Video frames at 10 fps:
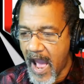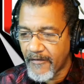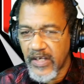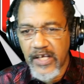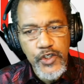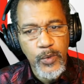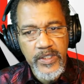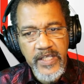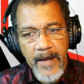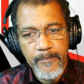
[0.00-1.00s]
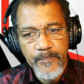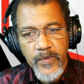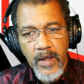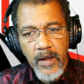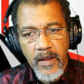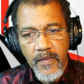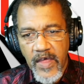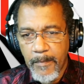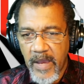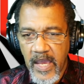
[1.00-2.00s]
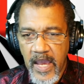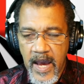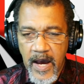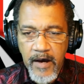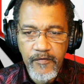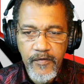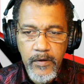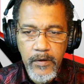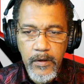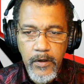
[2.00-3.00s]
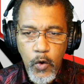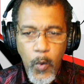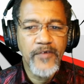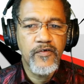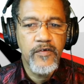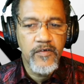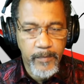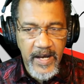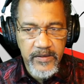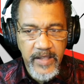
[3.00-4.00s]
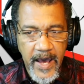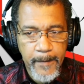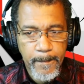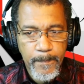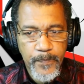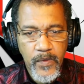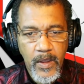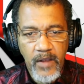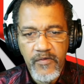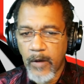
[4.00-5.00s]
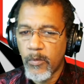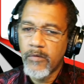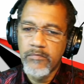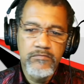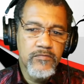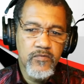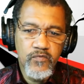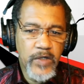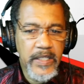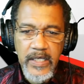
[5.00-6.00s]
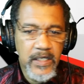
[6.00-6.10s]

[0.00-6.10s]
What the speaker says: an issue with that. They may have questions about that and say, well, really,